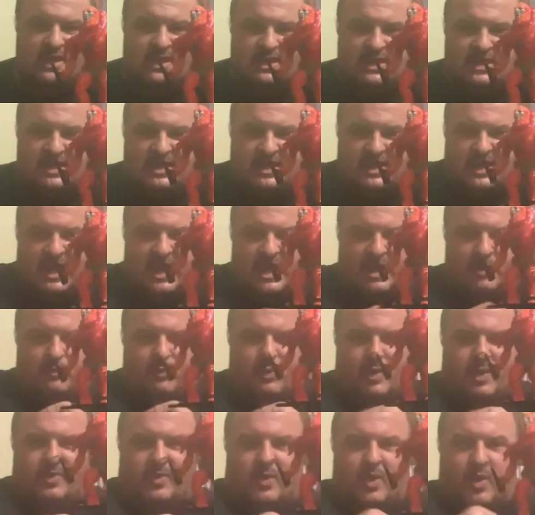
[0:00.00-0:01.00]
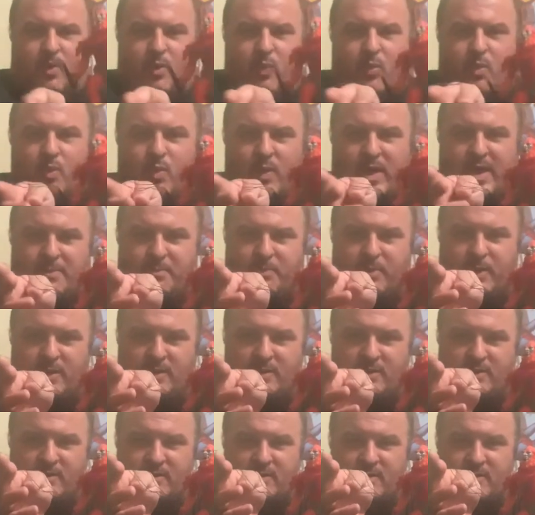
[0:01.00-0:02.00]
He came with a whip.
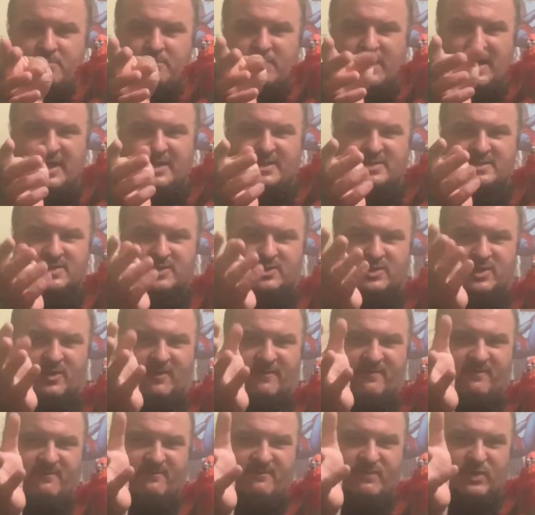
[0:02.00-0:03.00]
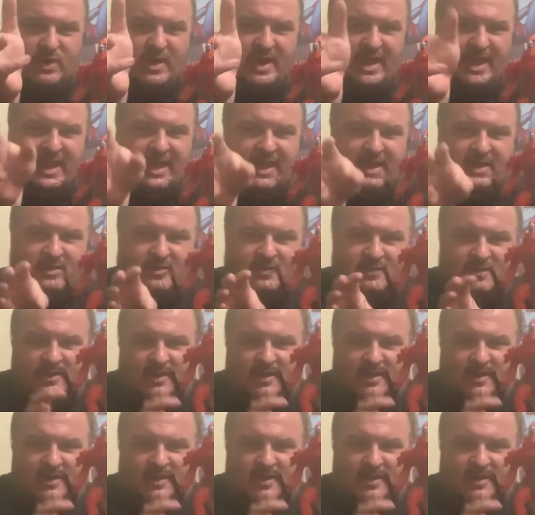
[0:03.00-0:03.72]
Mine's a little frayed.